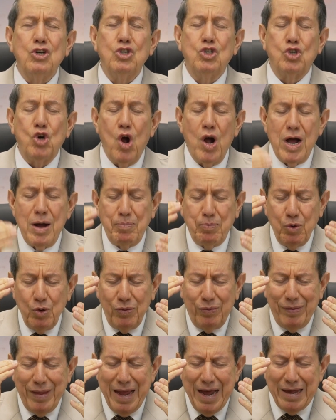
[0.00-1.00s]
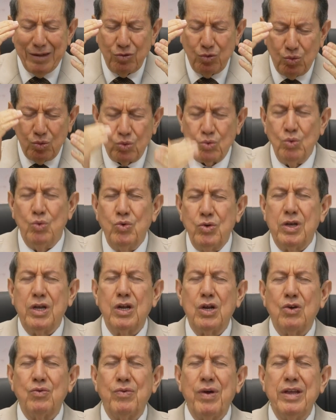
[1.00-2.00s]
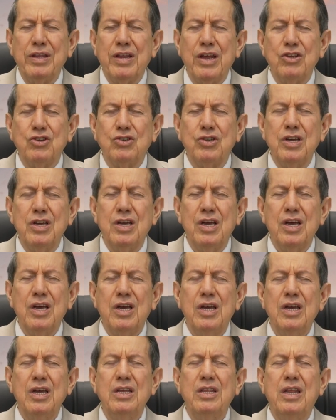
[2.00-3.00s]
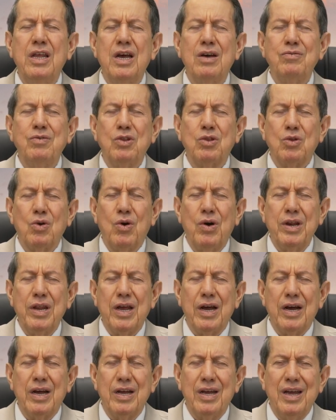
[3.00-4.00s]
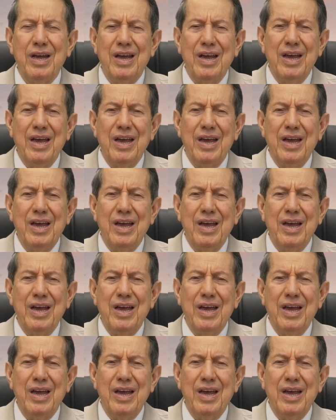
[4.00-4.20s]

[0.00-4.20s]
Throw down everything that does not come from you and give them the victory.